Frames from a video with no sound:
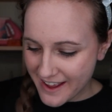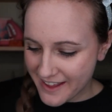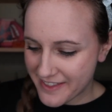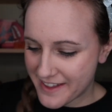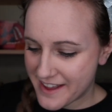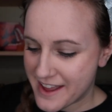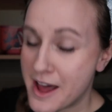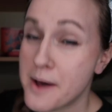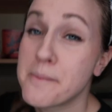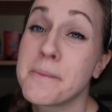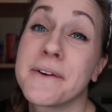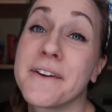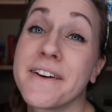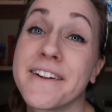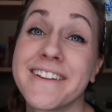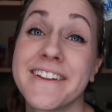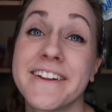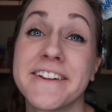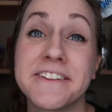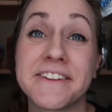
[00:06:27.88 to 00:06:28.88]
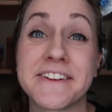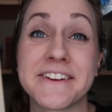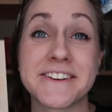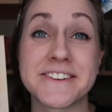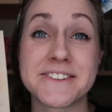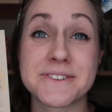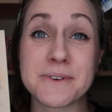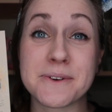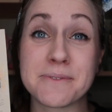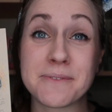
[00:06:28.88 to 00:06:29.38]
that happen on
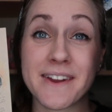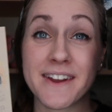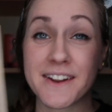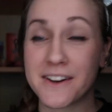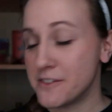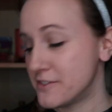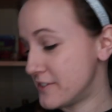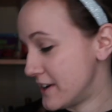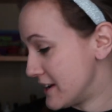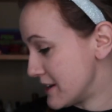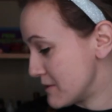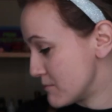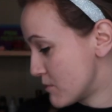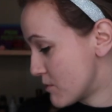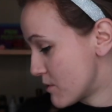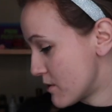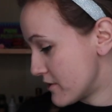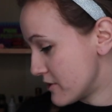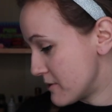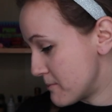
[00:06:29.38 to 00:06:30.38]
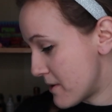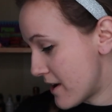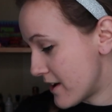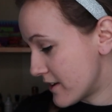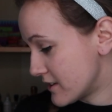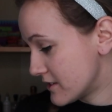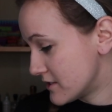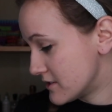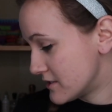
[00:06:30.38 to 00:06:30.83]
these. We may end up finding more in the box.